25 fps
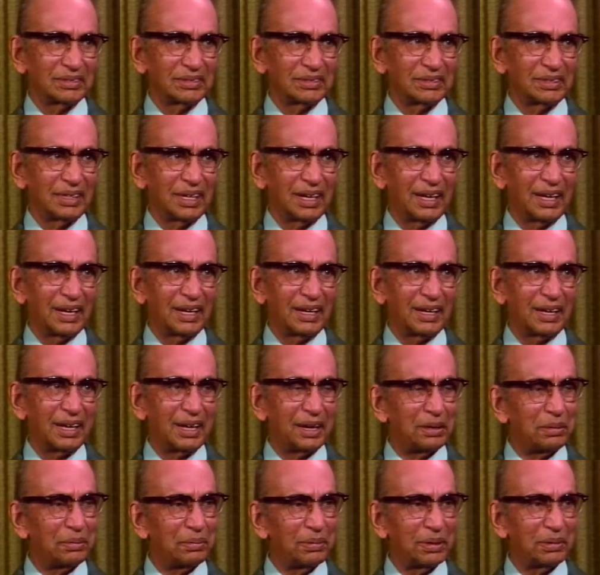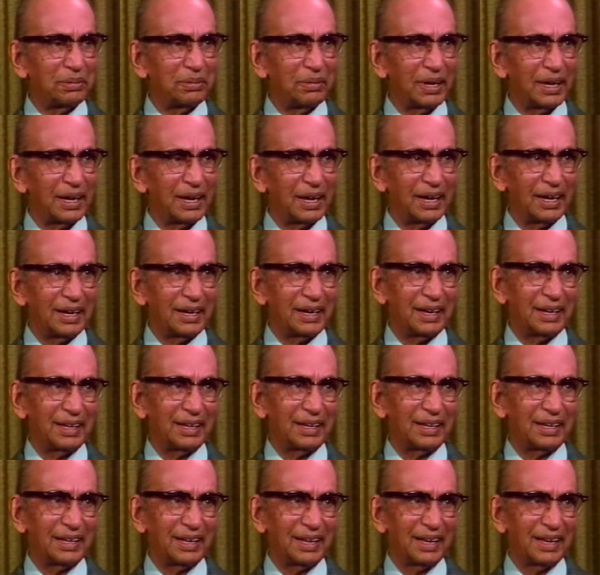in Christmas
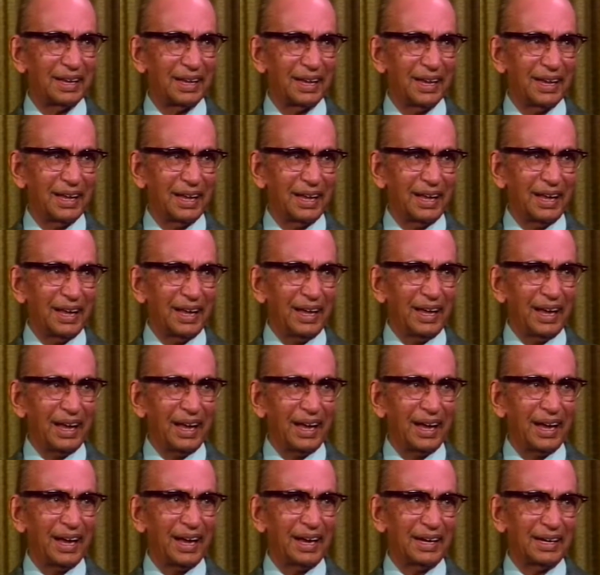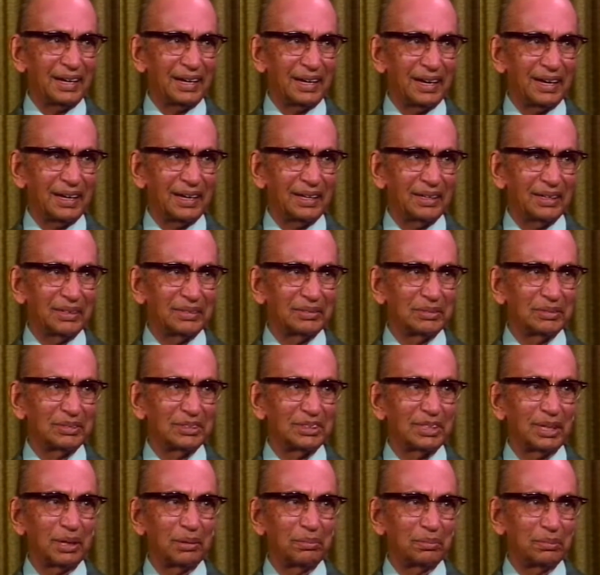vacations and
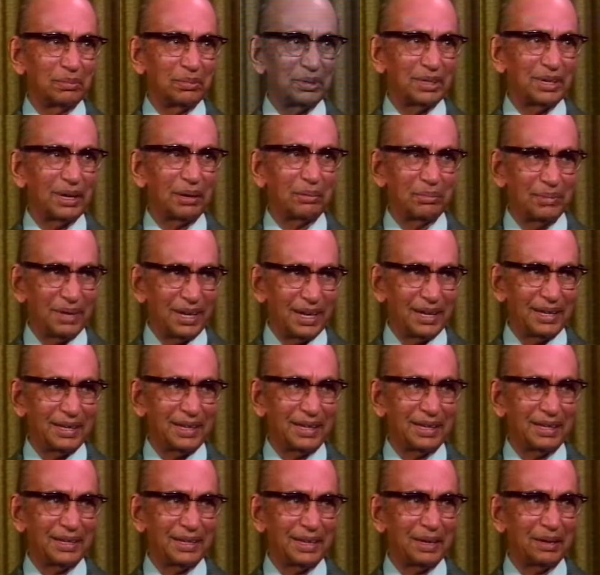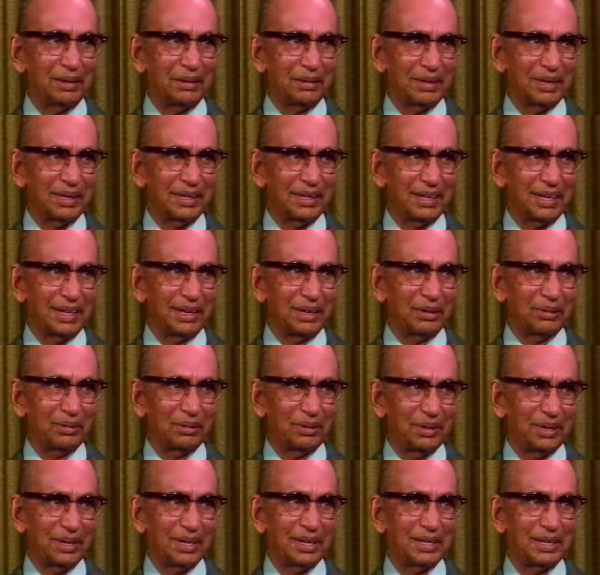some days
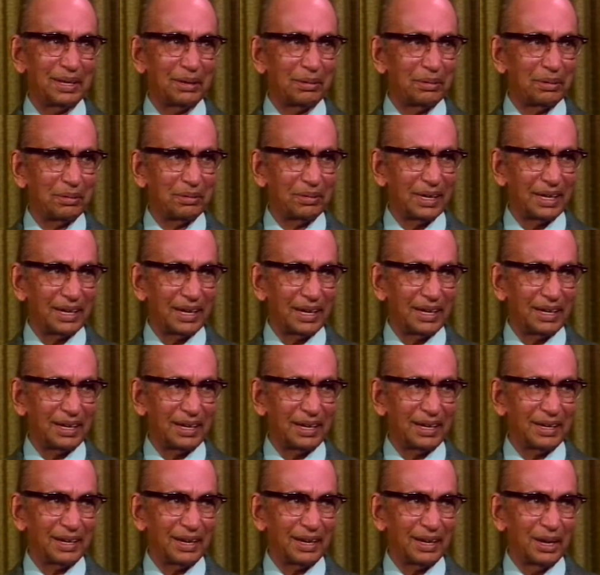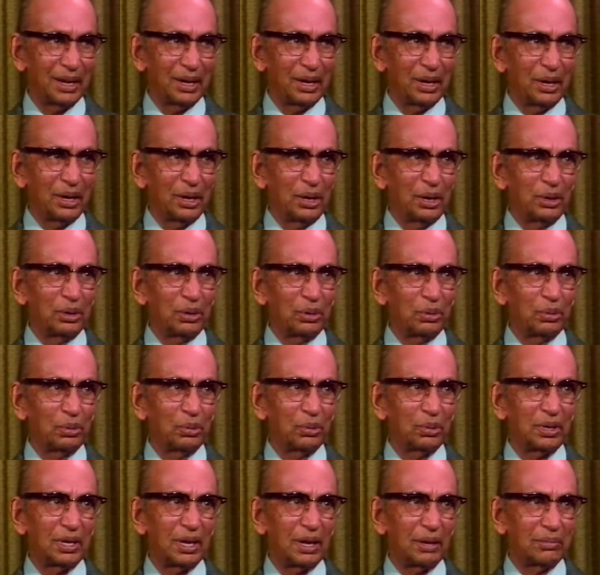during the summer vacation. 2
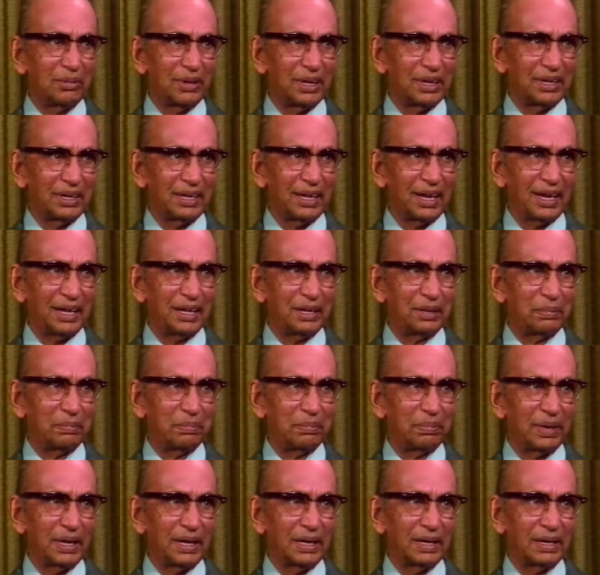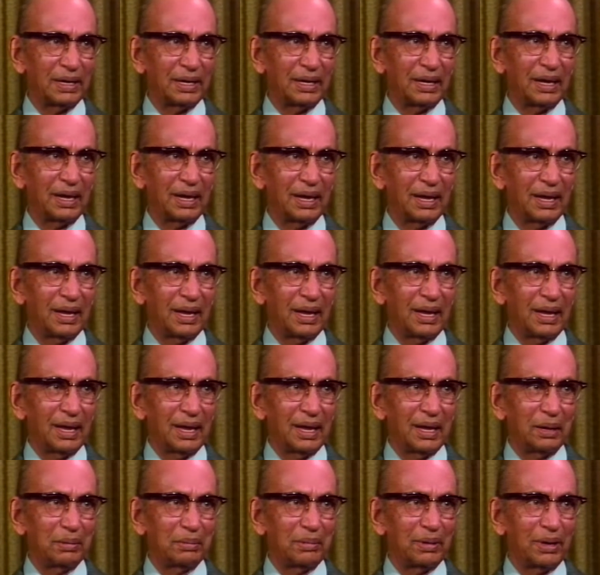summers I spent
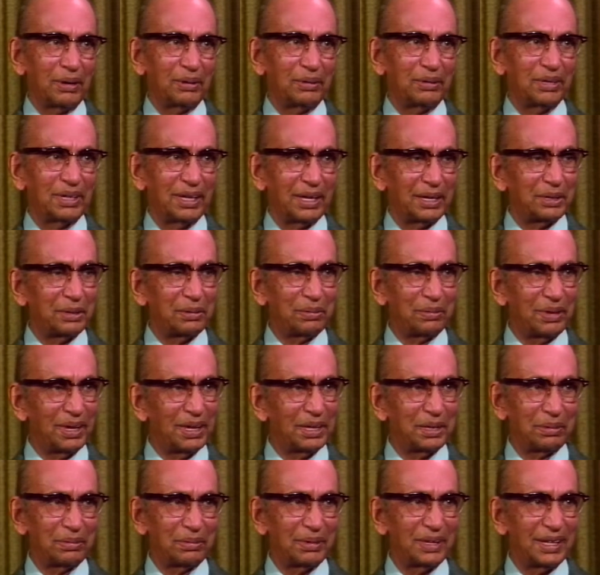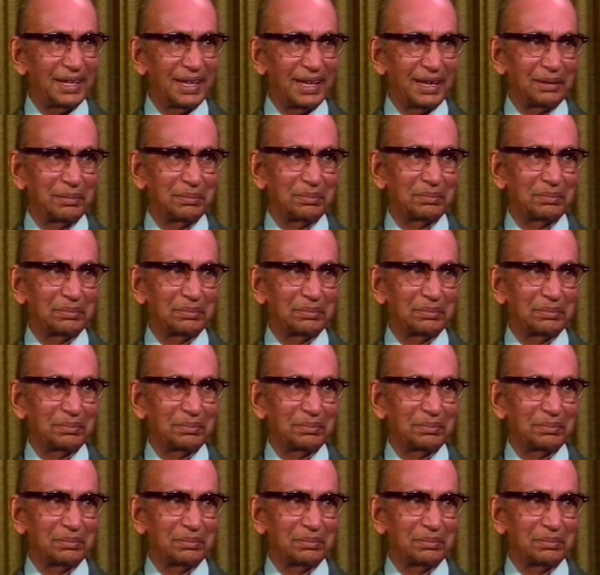about 6 weeks with them.